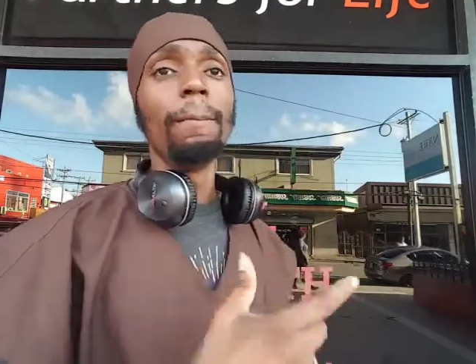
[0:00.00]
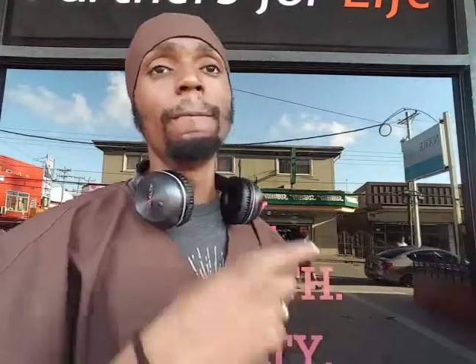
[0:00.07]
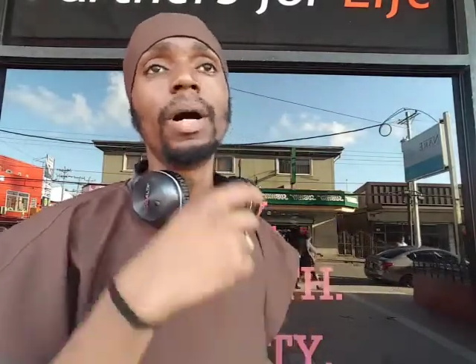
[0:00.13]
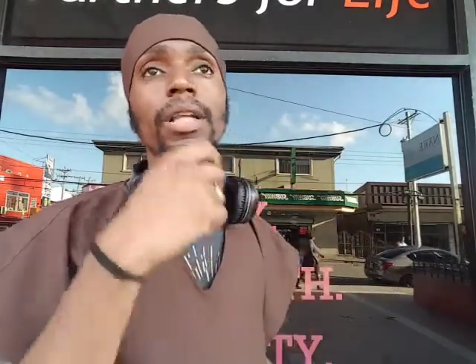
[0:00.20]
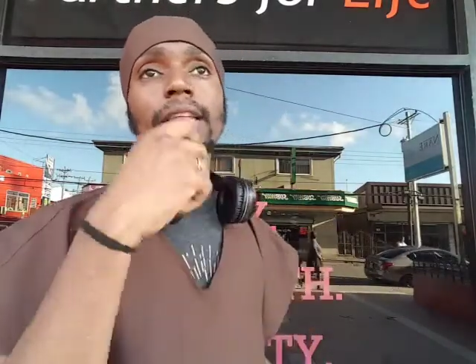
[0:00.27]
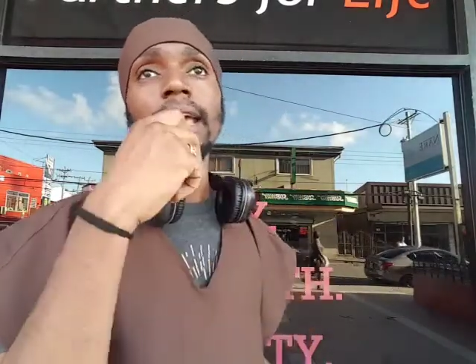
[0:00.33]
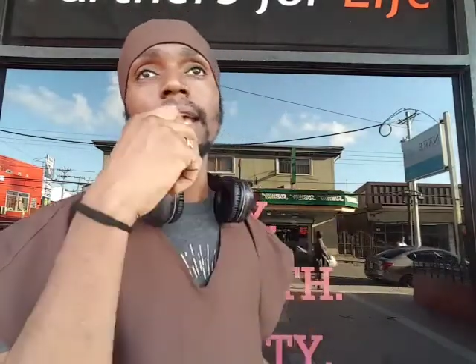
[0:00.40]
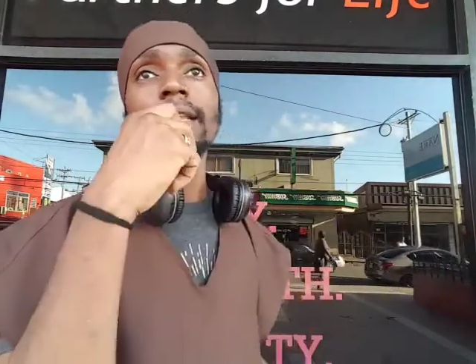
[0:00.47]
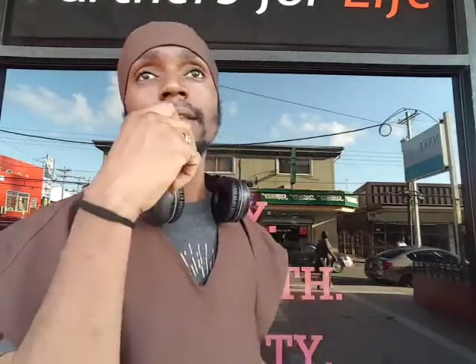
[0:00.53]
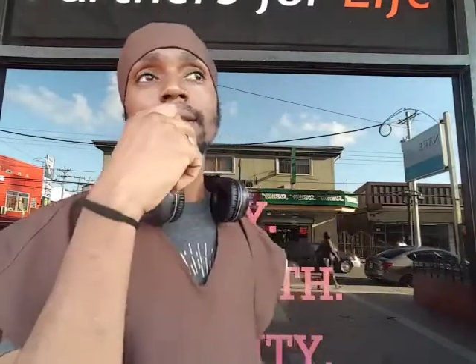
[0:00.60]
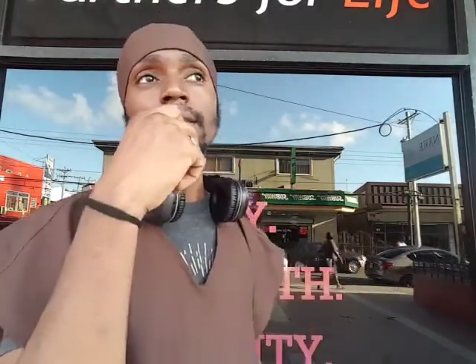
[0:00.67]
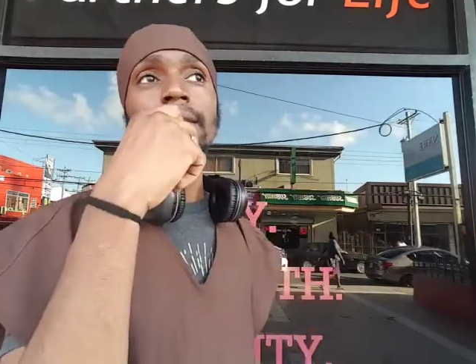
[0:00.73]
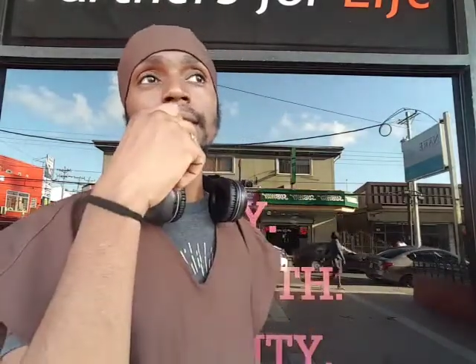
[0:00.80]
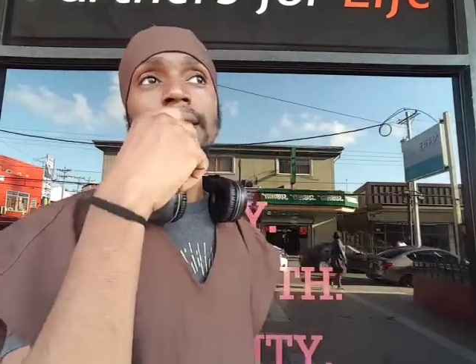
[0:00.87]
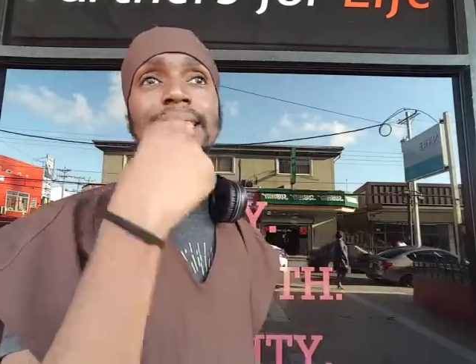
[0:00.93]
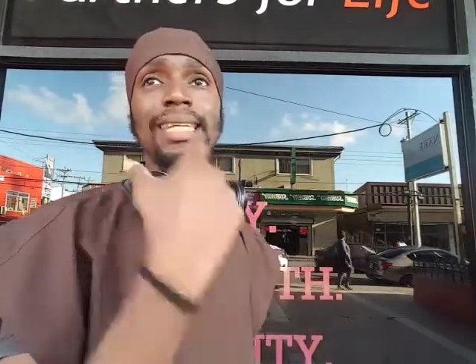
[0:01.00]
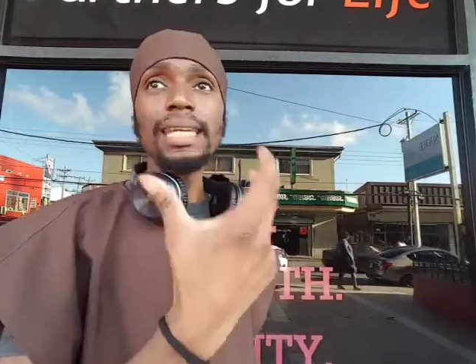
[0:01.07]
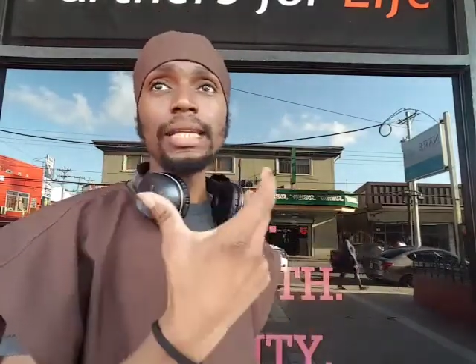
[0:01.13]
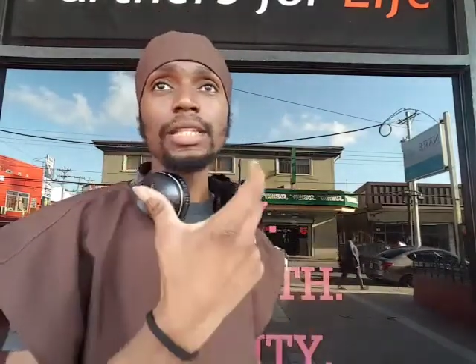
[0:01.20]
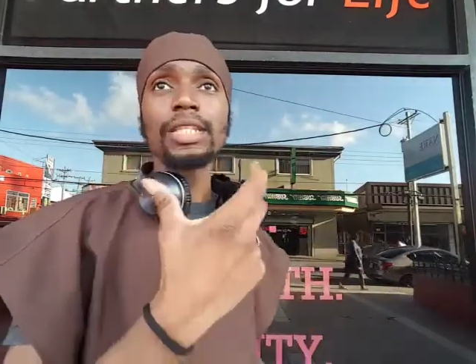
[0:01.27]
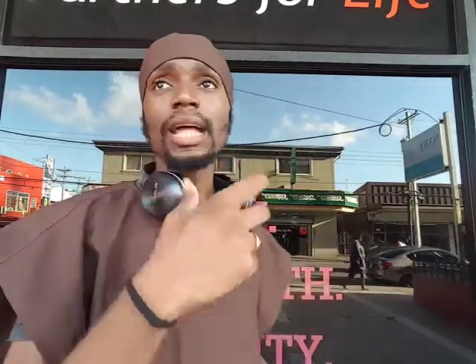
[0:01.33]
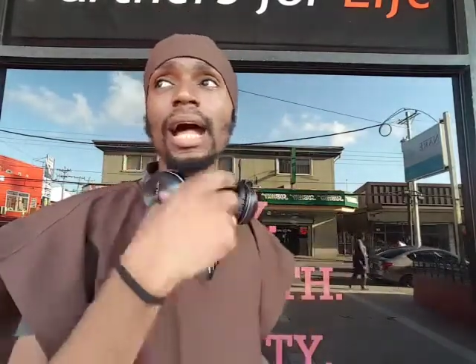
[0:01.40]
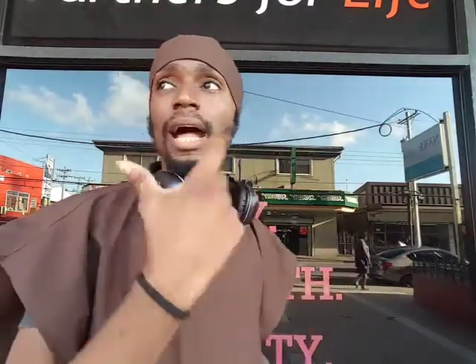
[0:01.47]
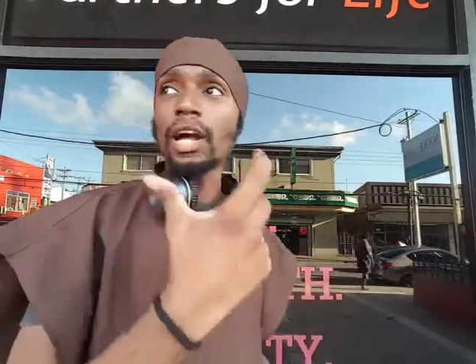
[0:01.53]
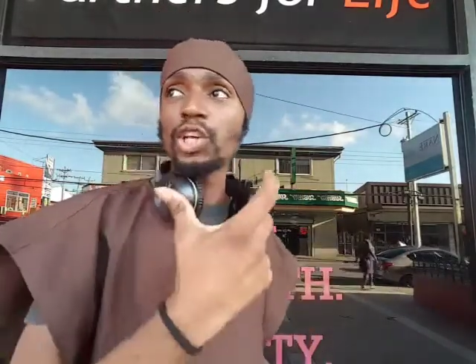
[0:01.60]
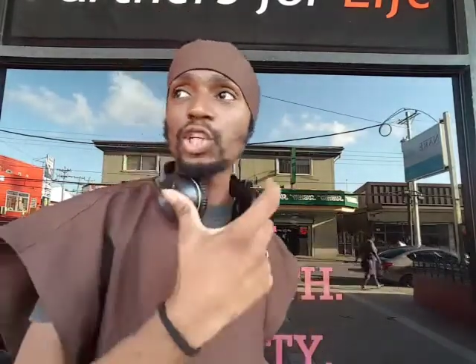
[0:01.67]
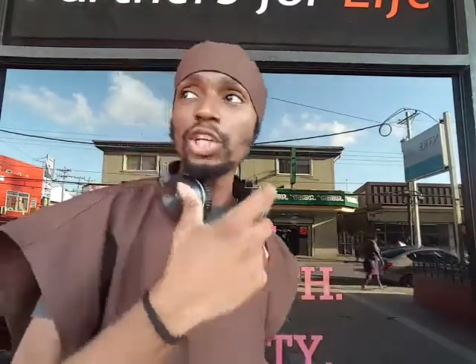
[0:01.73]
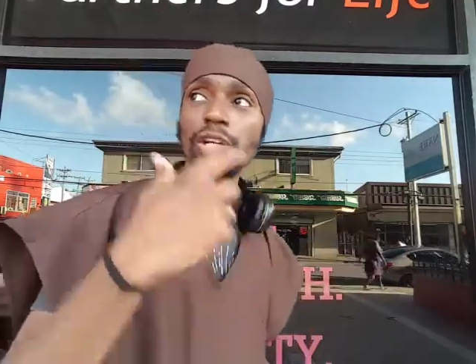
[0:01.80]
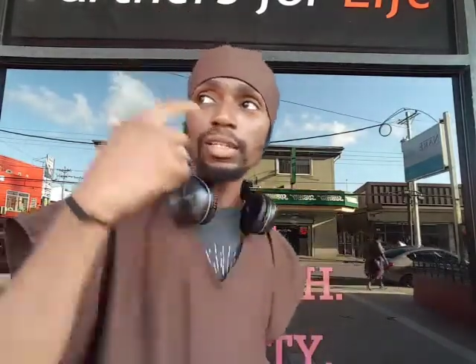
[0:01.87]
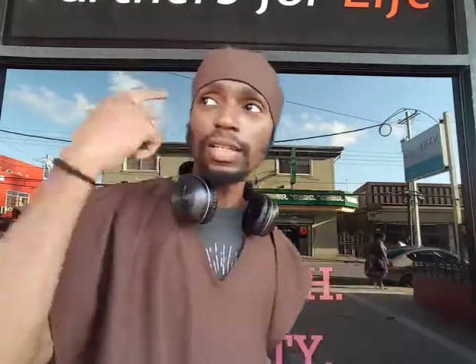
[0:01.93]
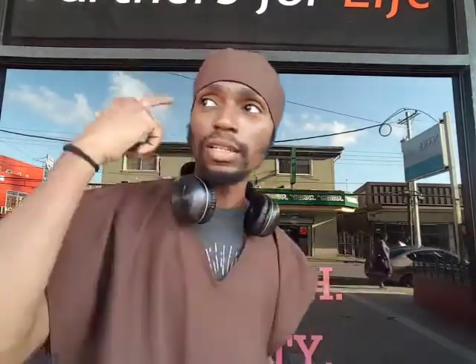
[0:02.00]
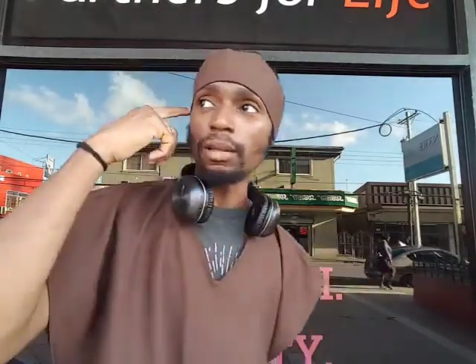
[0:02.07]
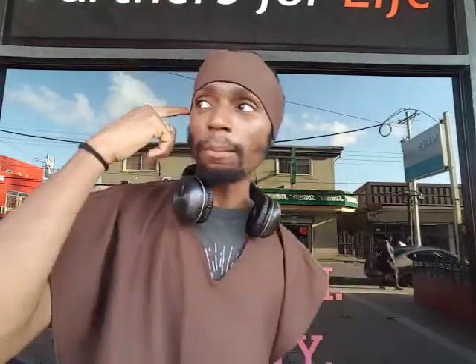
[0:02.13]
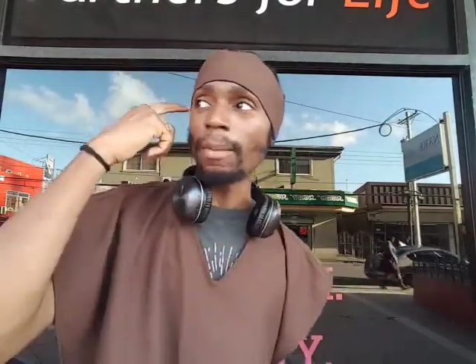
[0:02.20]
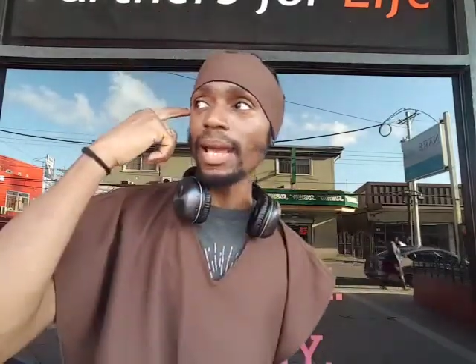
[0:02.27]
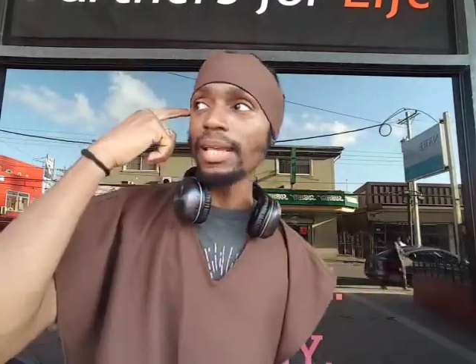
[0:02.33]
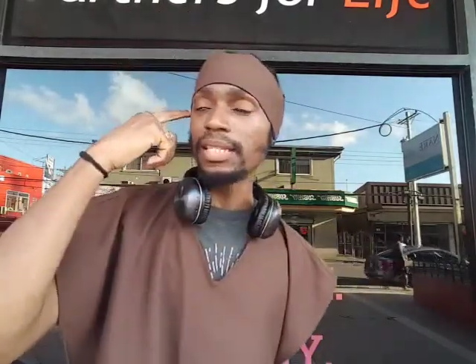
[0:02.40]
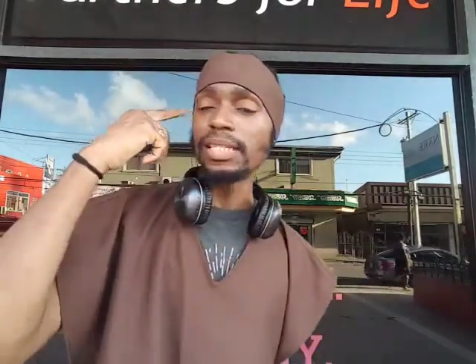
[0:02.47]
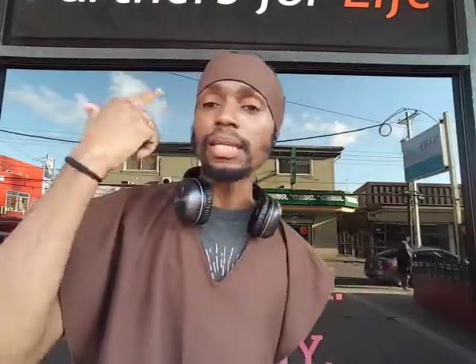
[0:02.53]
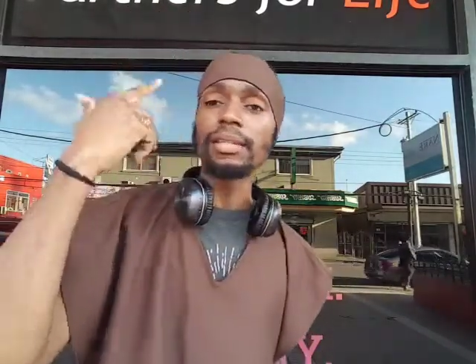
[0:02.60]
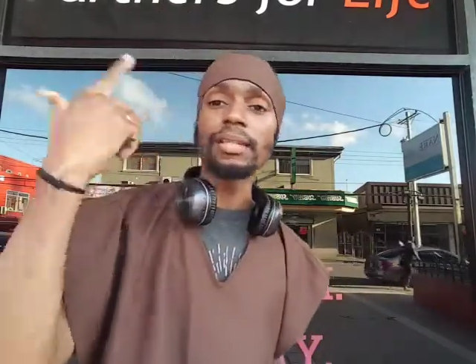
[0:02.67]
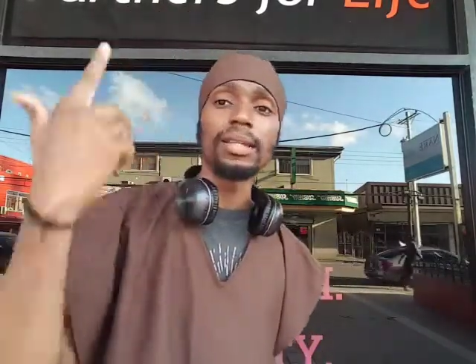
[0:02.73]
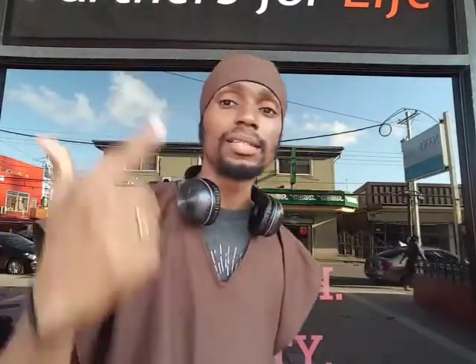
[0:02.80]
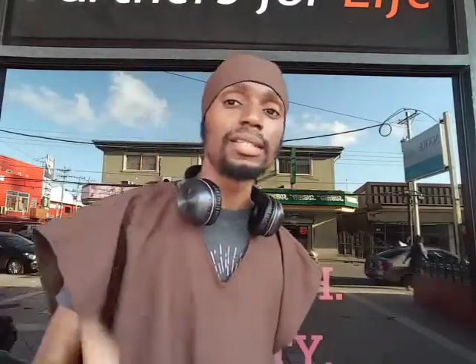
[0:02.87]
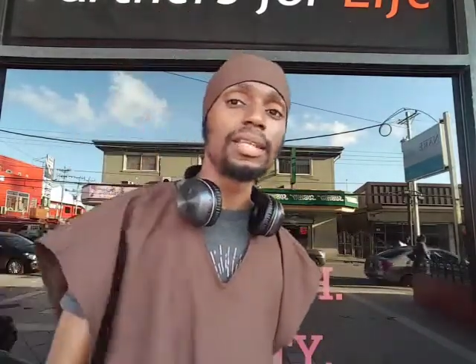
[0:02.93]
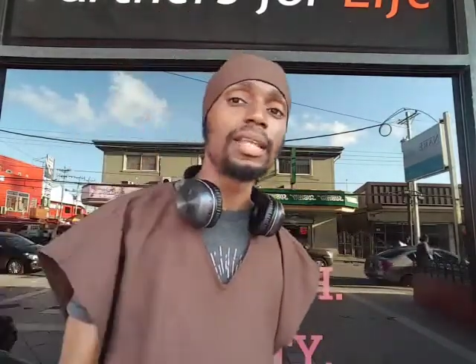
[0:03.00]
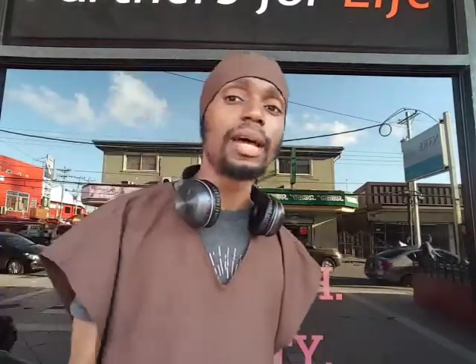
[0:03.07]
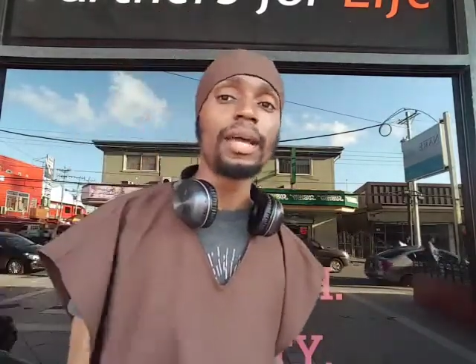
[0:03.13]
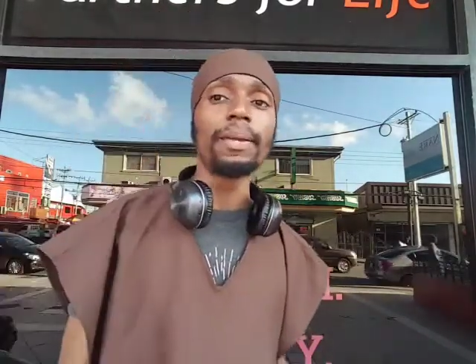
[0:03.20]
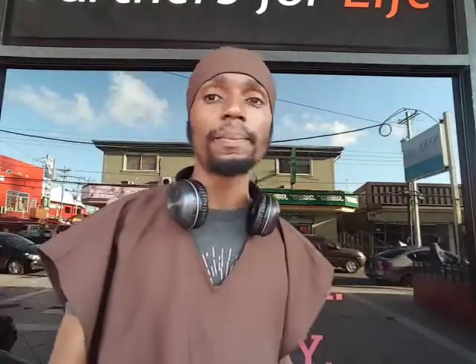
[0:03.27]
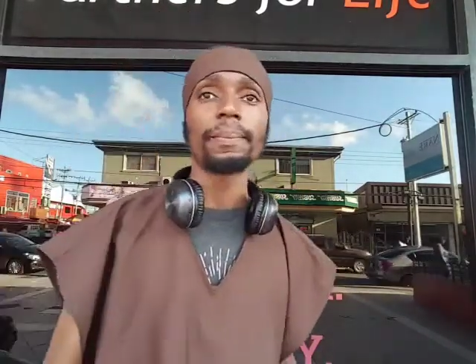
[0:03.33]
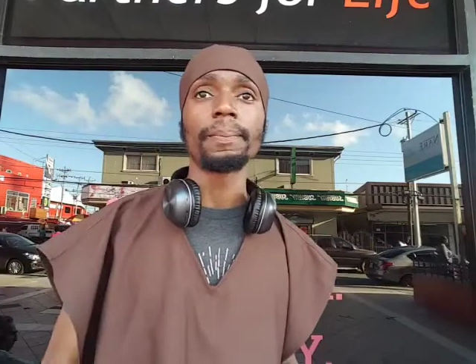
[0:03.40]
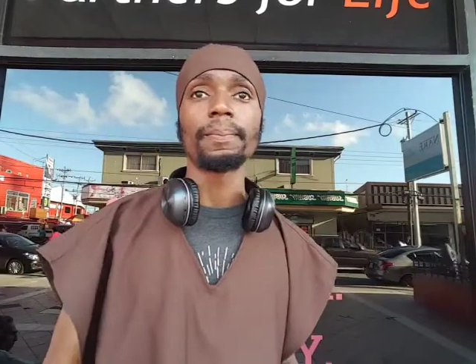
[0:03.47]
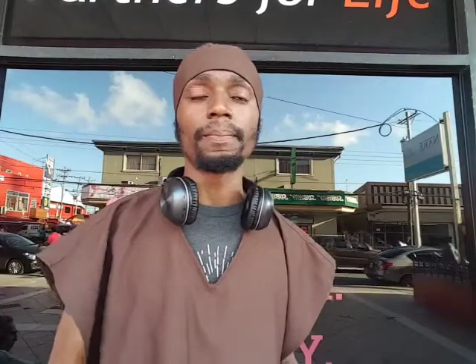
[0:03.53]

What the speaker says: but in the deeds, the actions, and the mindset, they just deny him.